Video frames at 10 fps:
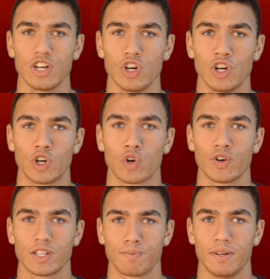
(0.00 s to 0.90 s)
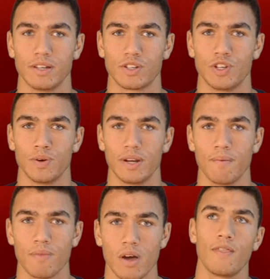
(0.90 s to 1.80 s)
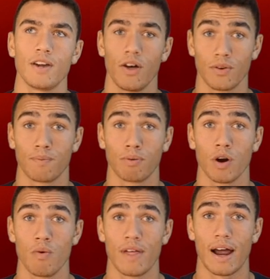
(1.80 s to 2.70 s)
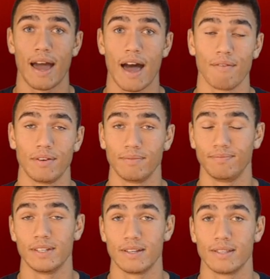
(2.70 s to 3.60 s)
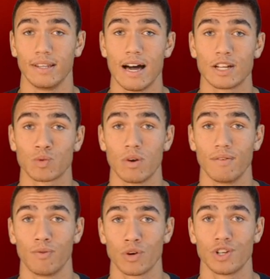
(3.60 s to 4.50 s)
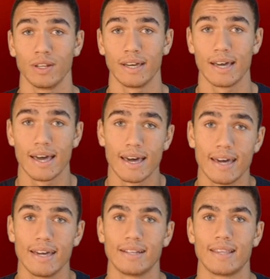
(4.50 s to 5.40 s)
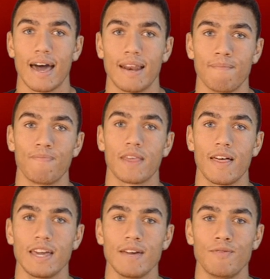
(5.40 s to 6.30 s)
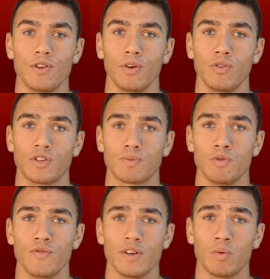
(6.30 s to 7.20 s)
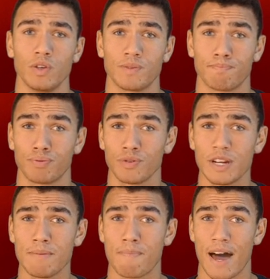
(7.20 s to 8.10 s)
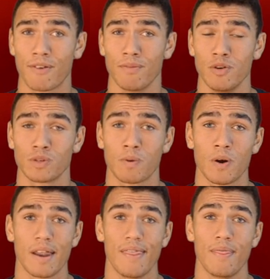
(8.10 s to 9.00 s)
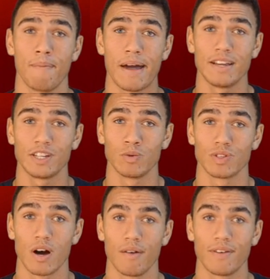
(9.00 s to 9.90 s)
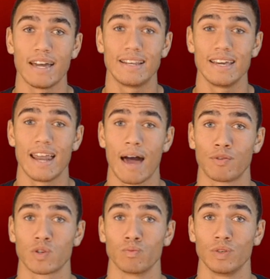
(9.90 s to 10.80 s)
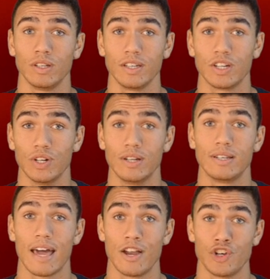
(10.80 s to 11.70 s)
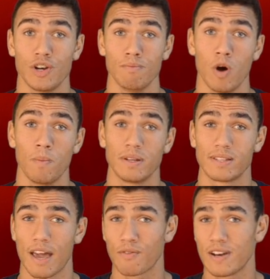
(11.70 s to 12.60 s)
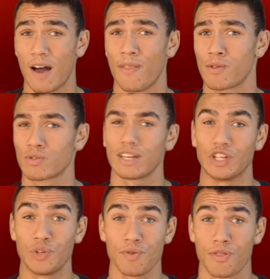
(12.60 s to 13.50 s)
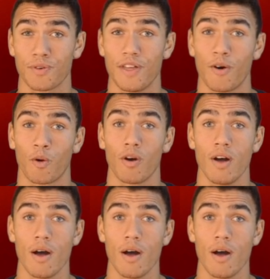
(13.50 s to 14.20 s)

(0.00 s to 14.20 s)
good crispness to it. The other pro that I have, and this is the last one unfortunately, is that even though this movie was pretty bad for the most part and the pacing was off, it did have some really good tension moments. Every now and then, there was like 2 or 3 that were